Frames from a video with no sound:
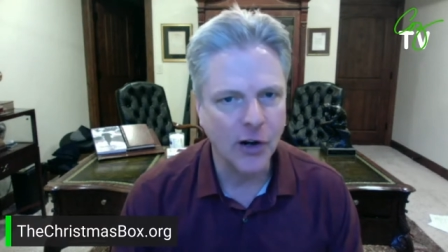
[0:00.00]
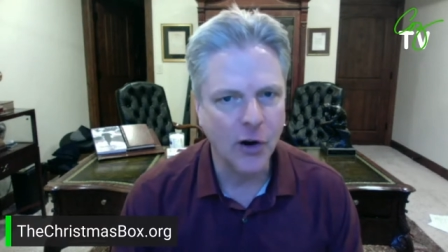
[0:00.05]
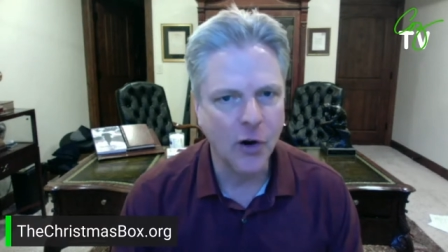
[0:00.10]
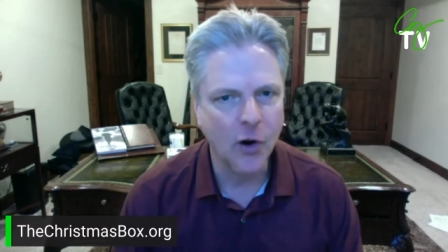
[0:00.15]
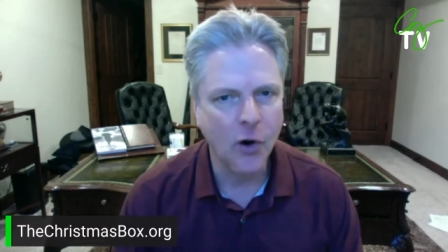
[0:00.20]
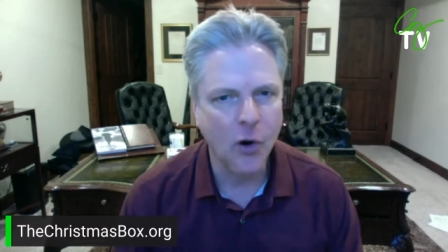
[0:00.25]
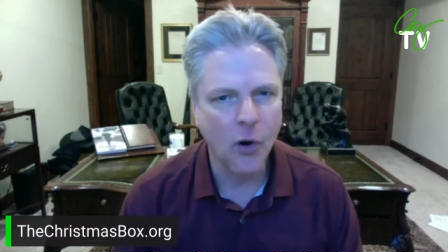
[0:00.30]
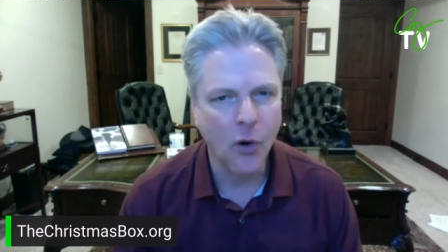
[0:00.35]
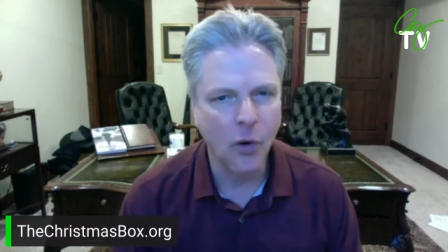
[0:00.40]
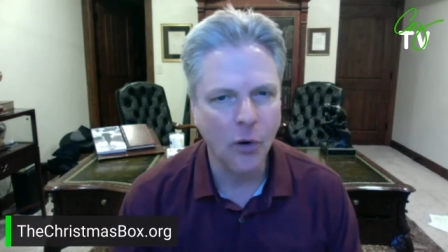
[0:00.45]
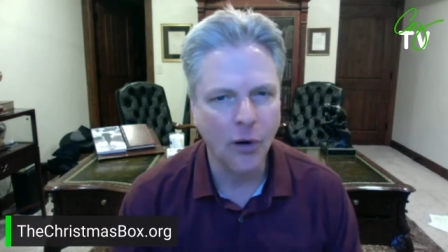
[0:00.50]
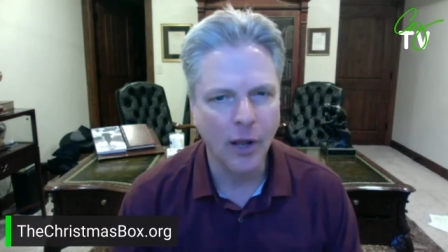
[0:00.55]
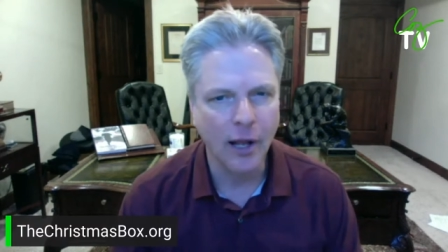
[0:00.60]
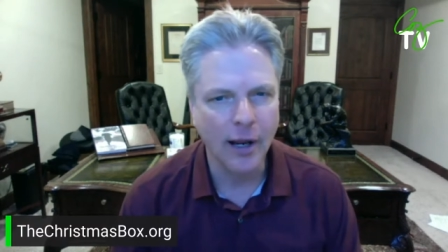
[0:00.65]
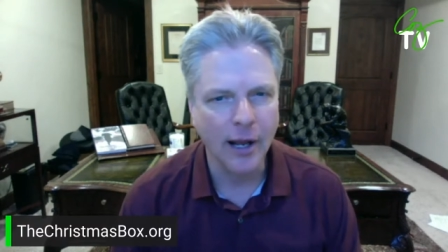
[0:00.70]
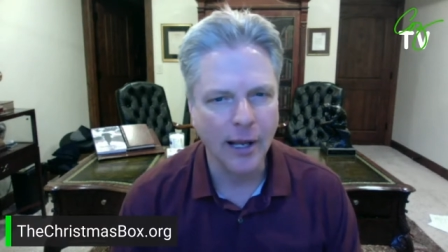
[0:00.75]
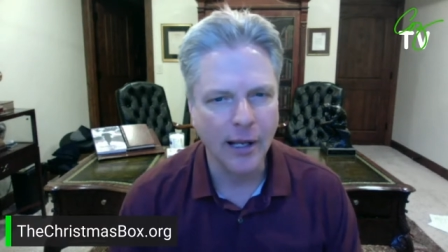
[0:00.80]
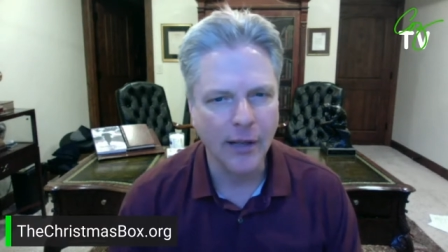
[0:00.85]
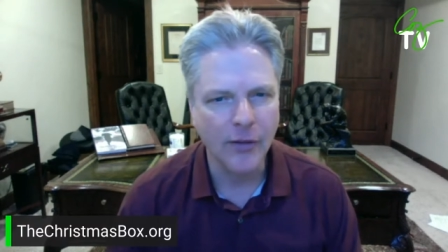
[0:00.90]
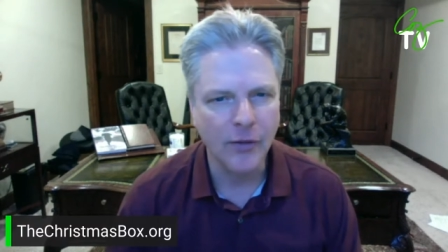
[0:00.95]
a whole
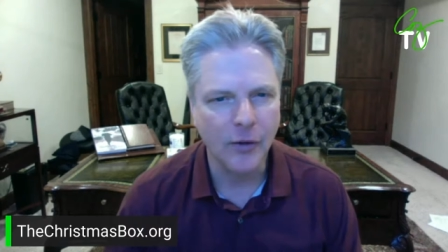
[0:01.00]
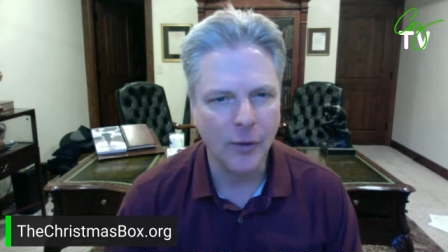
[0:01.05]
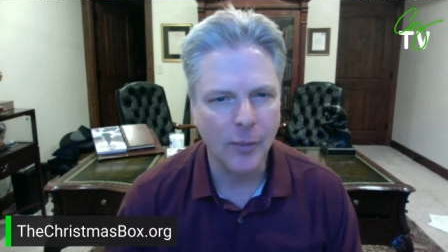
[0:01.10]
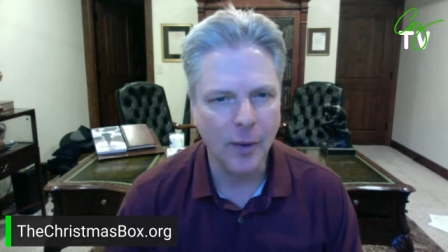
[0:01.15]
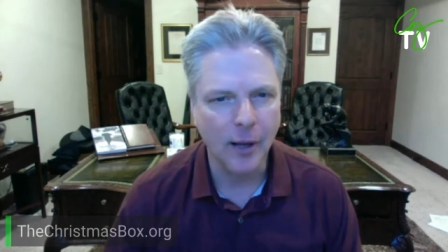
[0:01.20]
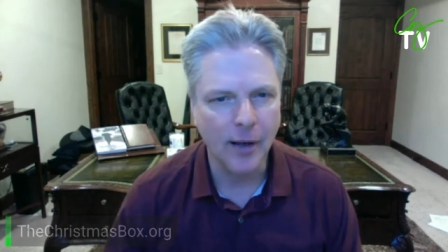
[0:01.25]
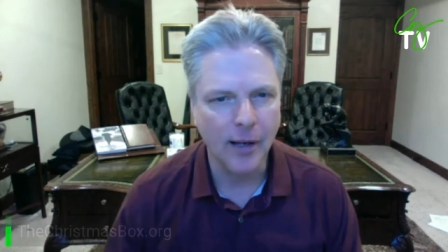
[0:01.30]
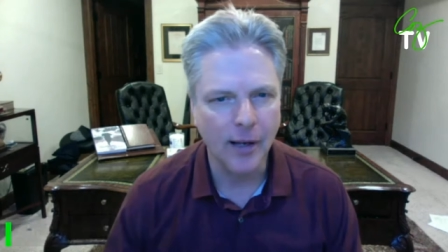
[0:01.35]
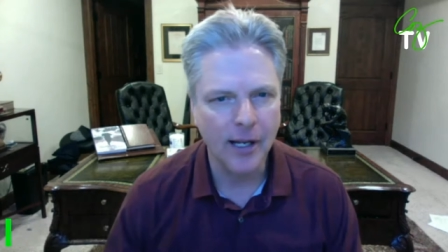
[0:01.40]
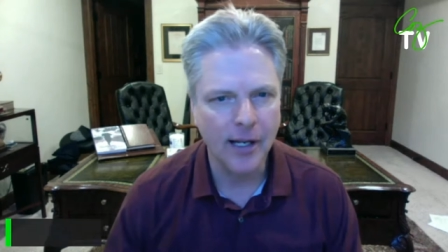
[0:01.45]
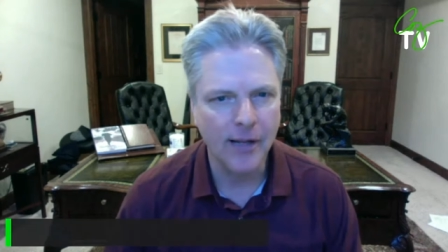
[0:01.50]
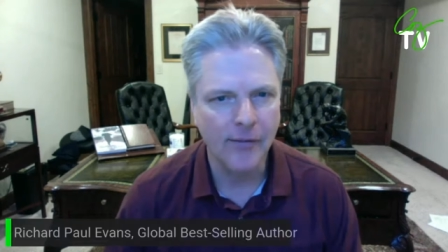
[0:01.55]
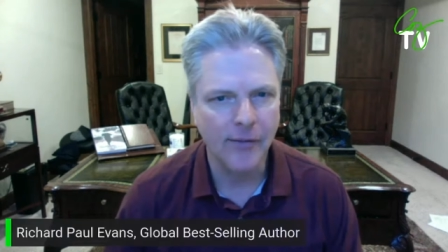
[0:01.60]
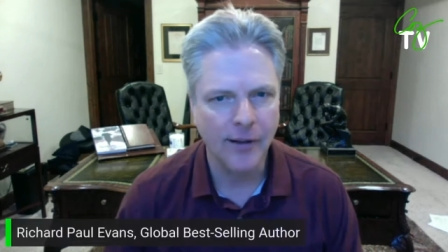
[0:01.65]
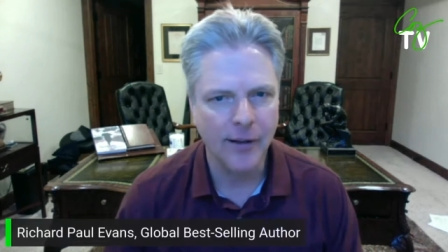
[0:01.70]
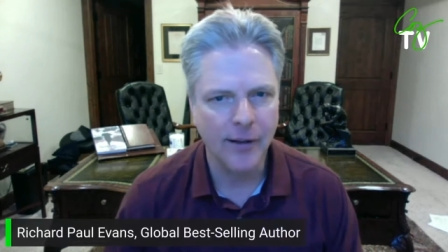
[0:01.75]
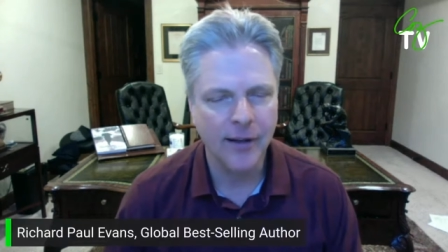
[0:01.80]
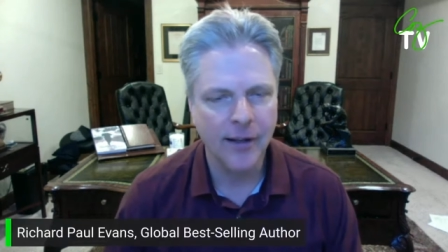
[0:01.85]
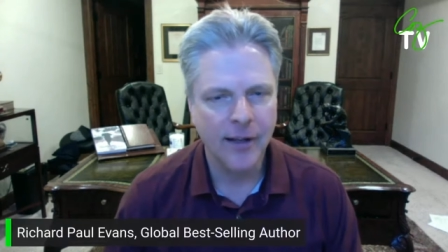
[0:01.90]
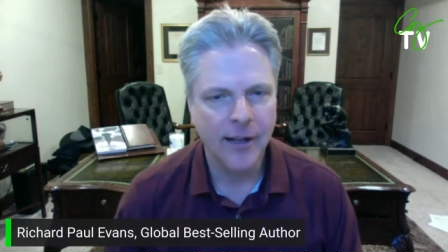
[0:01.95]
lot I can do about any of
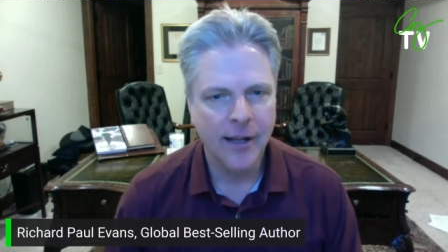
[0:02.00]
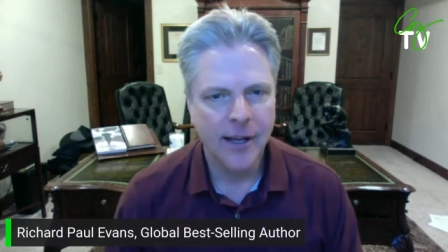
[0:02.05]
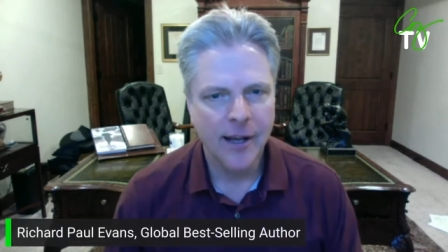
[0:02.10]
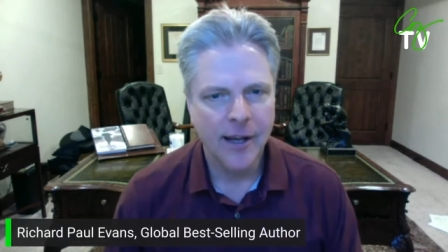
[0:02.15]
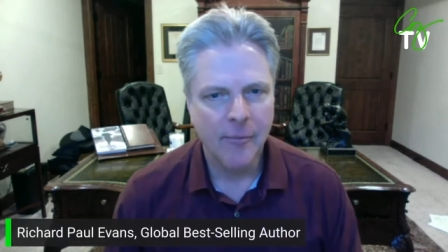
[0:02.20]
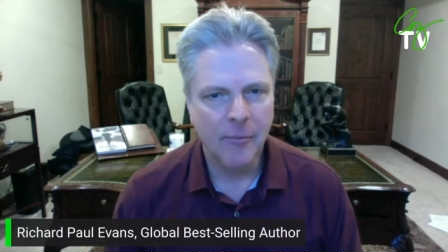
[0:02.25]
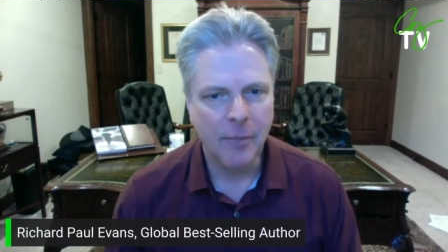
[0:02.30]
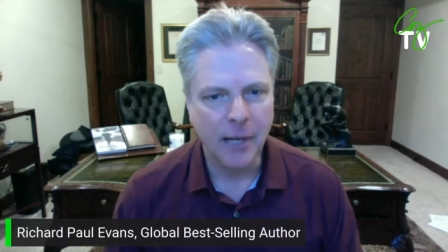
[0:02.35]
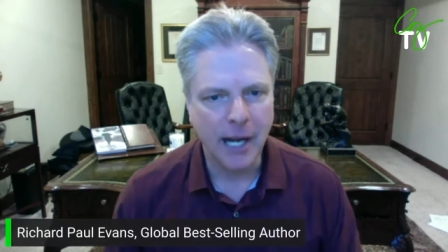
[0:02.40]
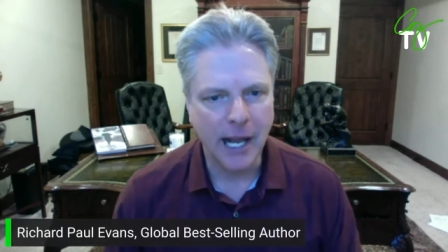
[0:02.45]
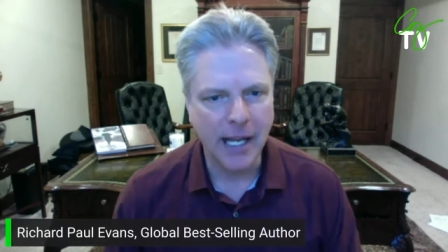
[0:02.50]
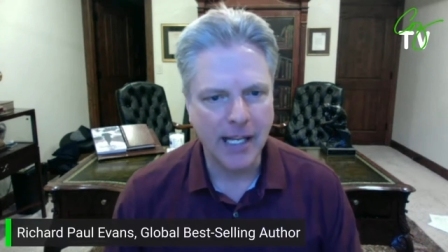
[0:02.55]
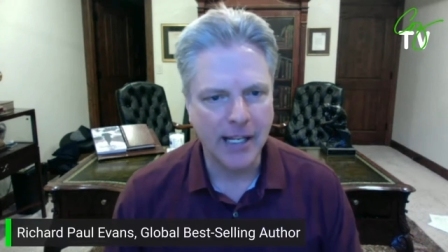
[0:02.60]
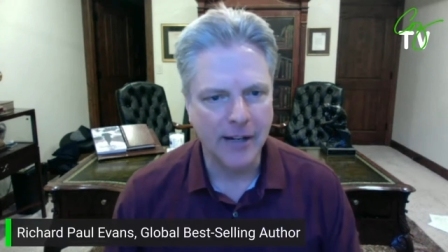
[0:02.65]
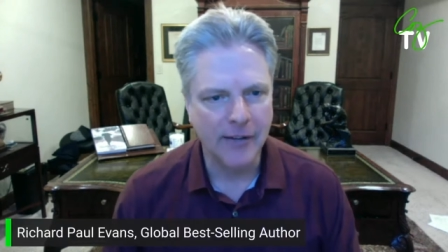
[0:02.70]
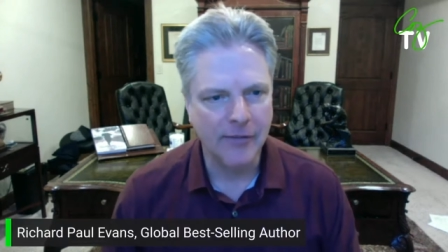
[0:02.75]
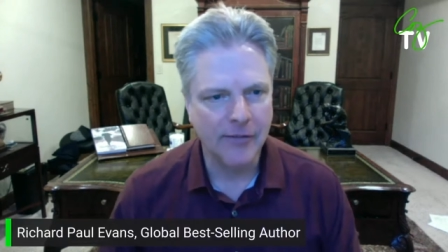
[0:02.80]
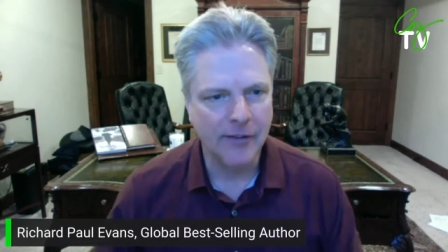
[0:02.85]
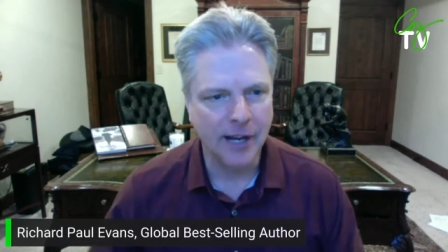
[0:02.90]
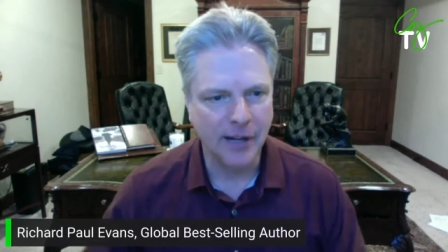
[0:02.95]
it, but I
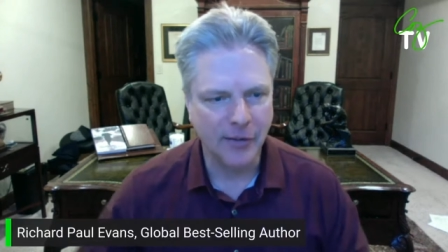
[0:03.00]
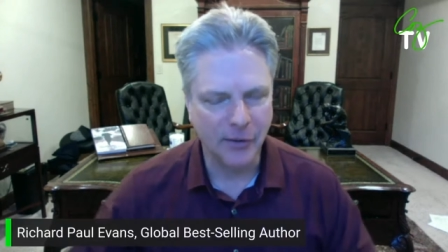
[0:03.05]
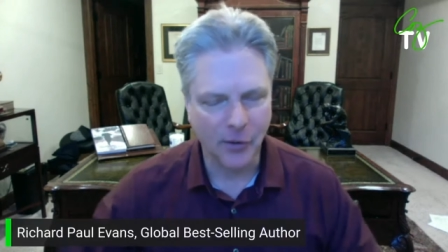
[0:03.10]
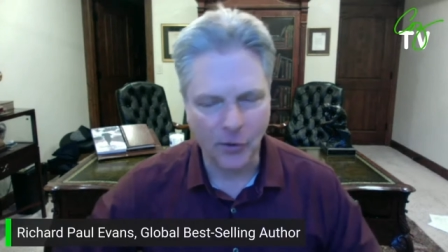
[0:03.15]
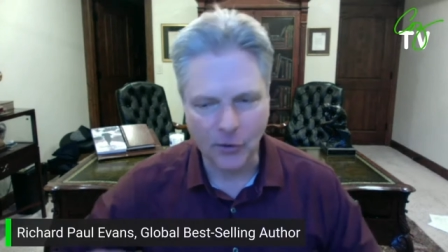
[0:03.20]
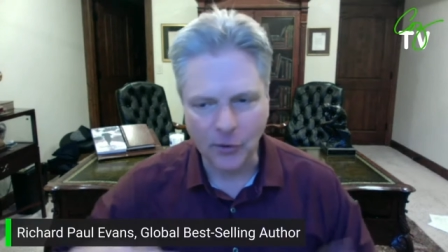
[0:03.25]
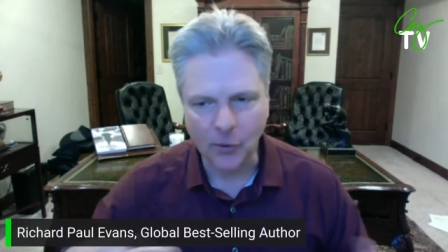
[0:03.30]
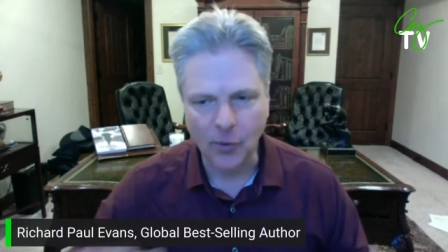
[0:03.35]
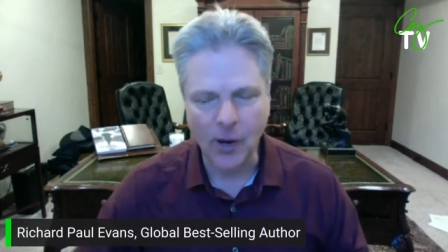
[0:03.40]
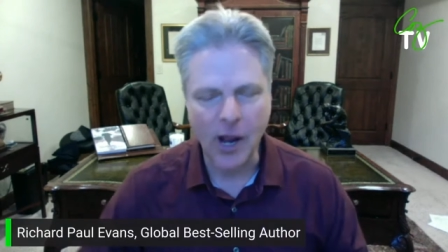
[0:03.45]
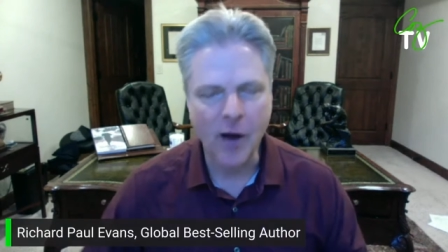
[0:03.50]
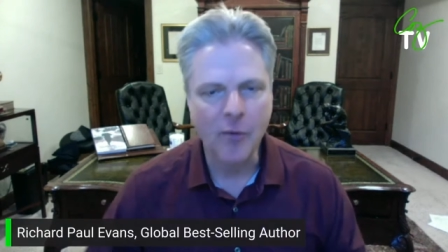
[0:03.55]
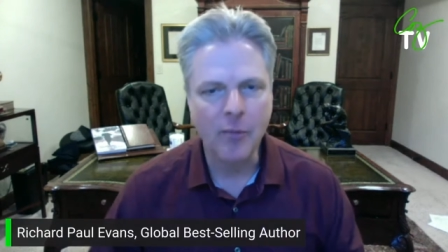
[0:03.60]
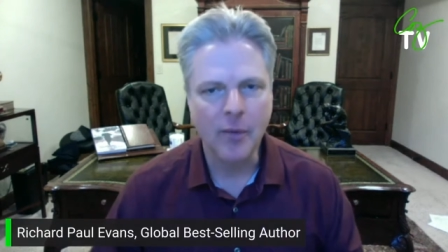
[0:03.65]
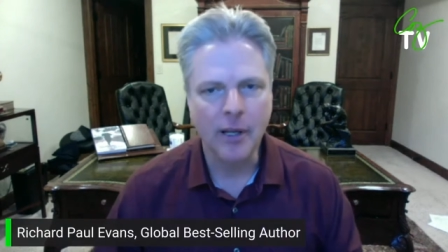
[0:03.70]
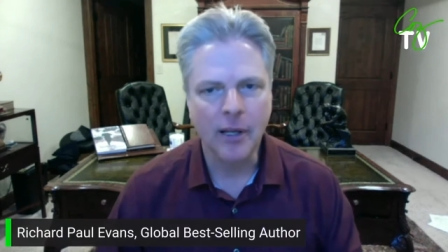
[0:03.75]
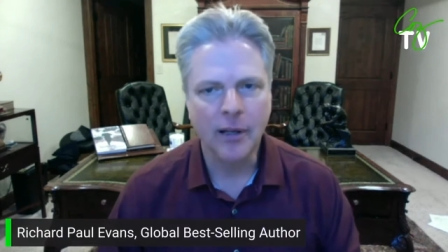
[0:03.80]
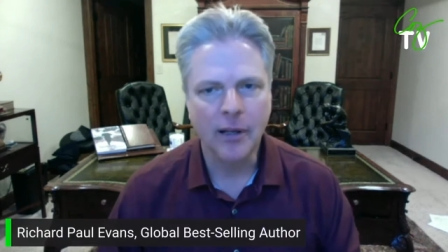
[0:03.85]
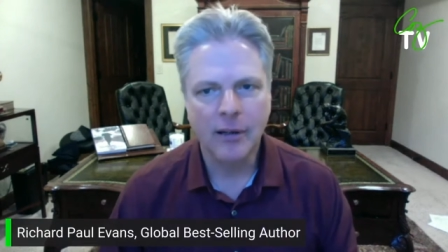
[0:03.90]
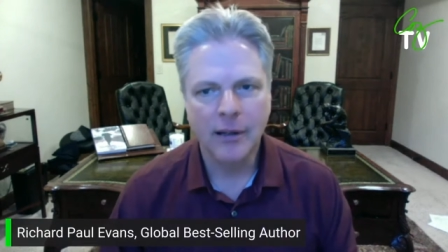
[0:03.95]
can affect those around
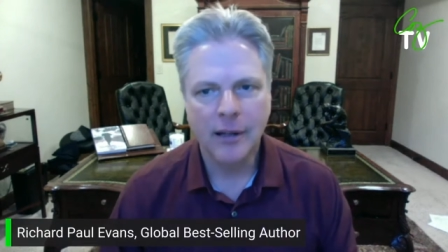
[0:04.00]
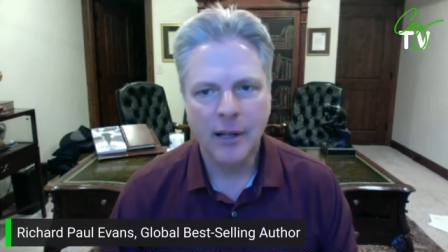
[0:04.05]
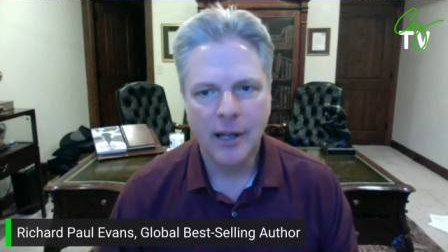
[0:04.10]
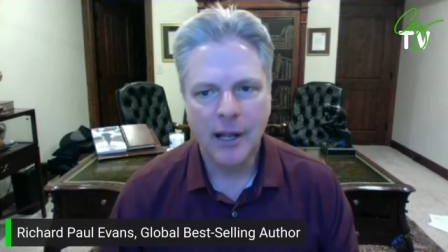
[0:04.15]
me.